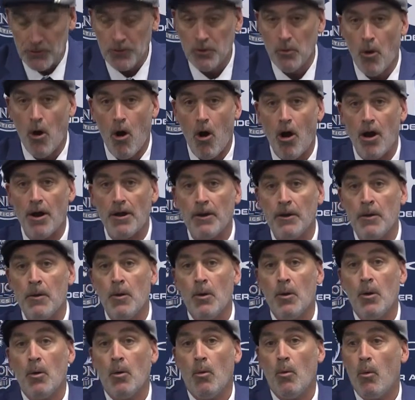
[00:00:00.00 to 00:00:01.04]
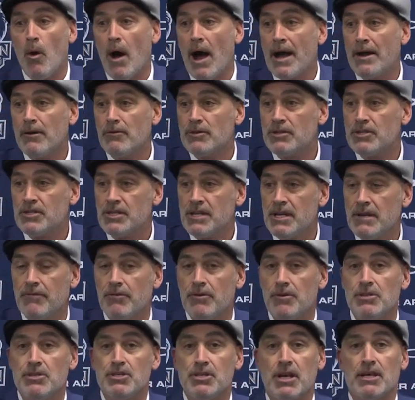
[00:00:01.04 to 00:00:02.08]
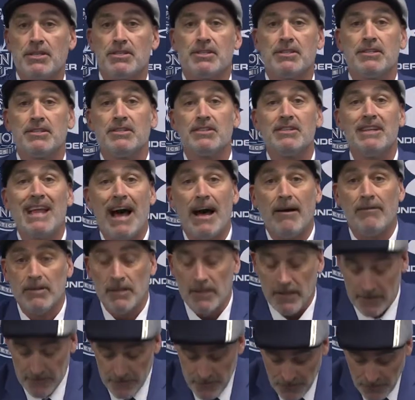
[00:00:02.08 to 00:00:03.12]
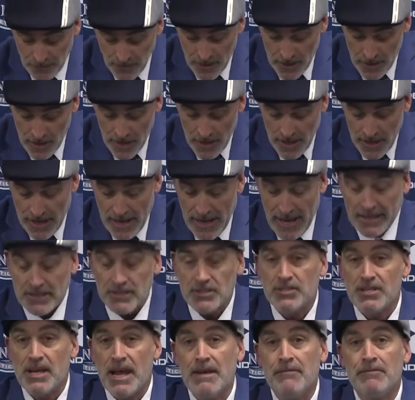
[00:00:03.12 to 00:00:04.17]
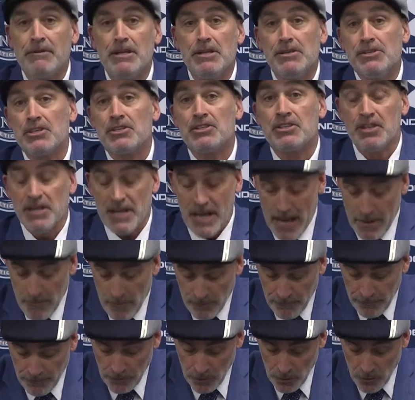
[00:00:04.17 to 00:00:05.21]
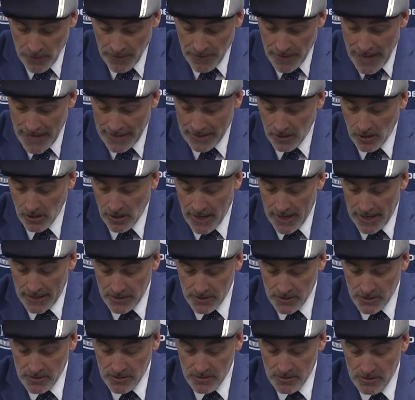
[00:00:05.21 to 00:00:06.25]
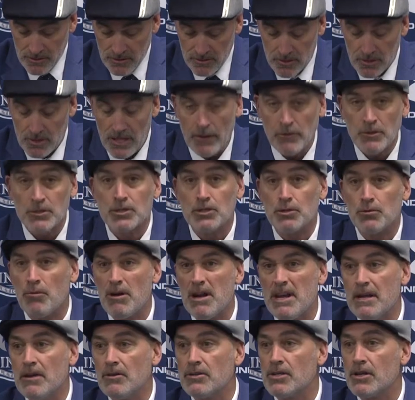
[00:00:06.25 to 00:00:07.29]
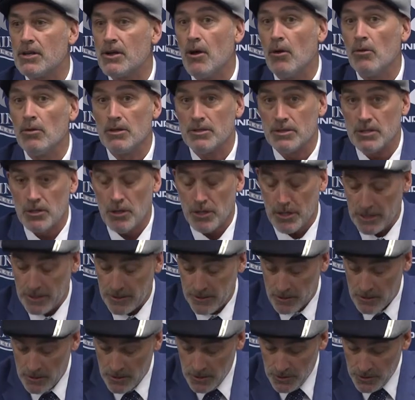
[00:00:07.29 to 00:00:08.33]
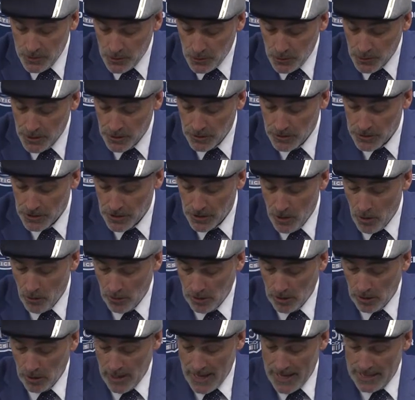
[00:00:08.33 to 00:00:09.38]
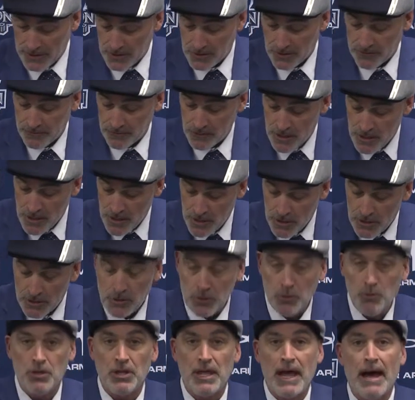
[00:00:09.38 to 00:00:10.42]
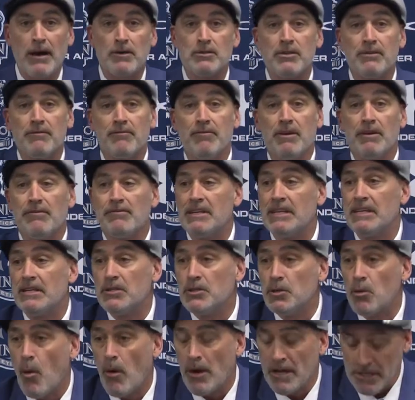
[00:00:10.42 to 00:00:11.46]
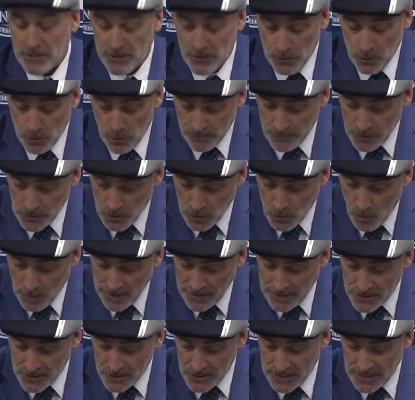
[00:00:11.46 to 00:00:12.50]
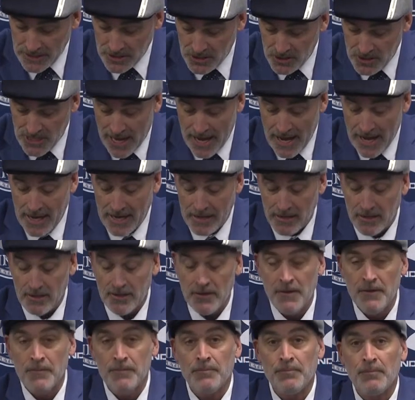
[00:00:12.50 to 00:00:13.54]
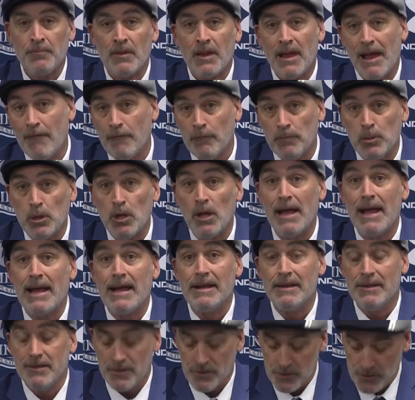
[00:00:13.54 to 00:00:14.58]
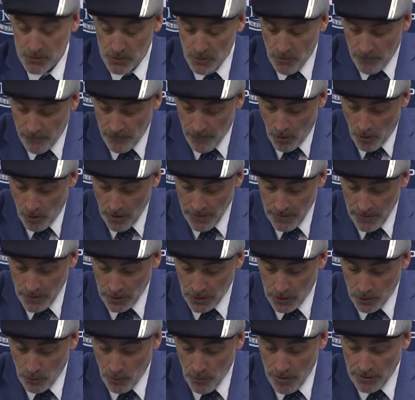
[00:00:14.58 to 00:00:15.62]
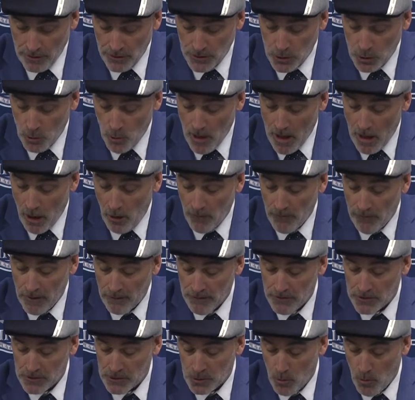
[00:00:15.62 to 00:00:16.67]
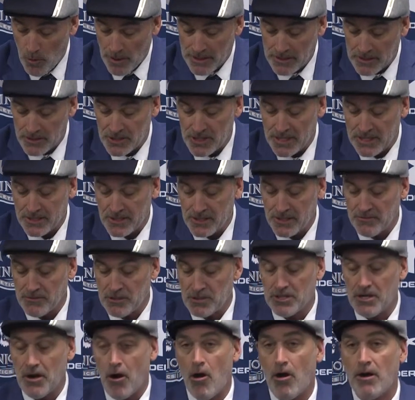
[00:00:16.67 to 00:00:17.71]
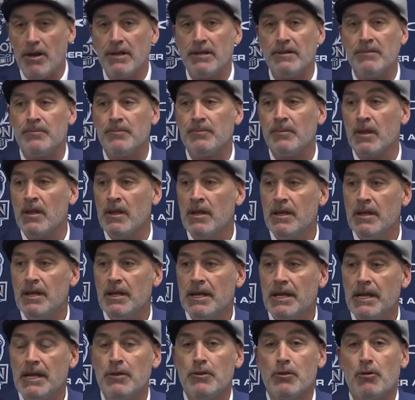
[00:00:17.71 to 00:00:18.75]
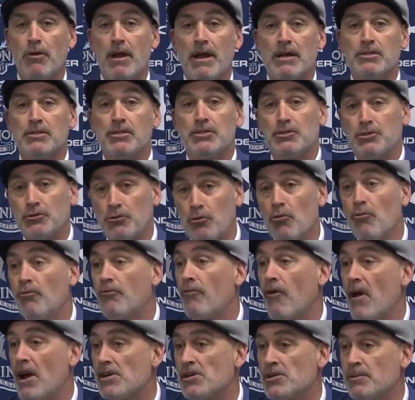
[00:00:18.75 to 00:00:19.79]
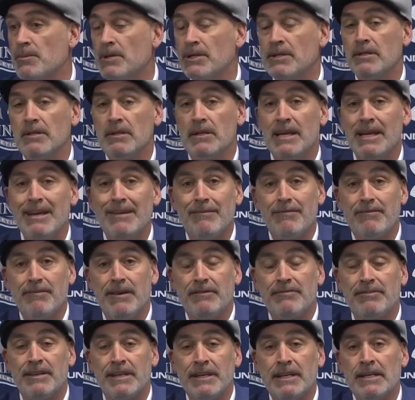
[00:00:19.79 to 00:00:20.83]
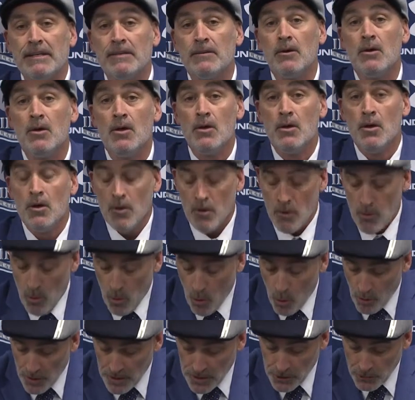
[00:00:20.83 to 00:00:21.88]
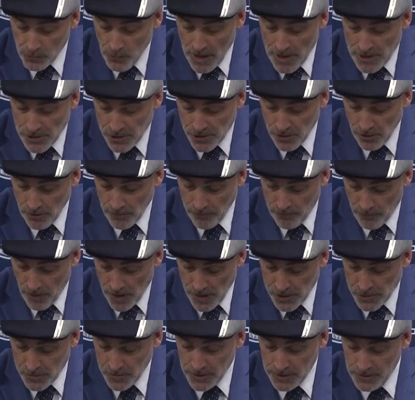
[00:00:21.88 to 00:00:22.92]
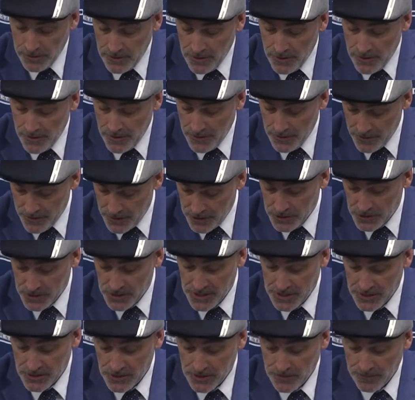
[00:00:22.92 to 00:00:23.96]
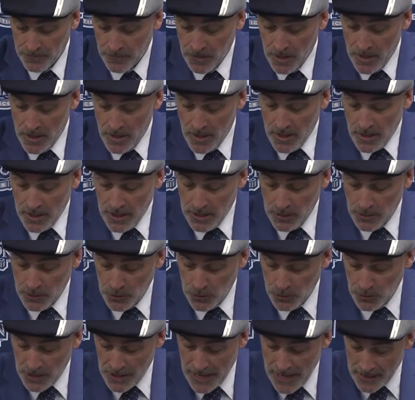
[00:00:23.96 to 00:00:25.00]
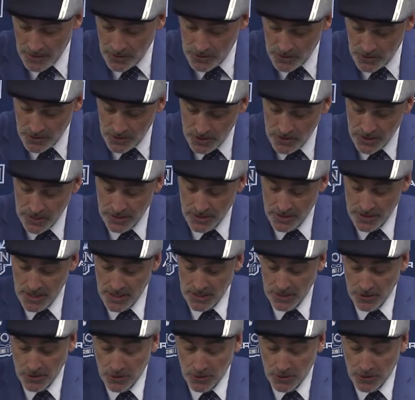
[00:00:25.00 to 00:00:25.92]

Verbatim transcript: Duhart, wide receiver, Justice Davila at safety, just to name a few in that class. So that was three years ago. Let's look at two years ago, the class of 2015. 22 of the 26 signed have played so far in their career. 12 of the 26 have started either as true freshmen in 15 or as redshirt freshmen this season in 2016.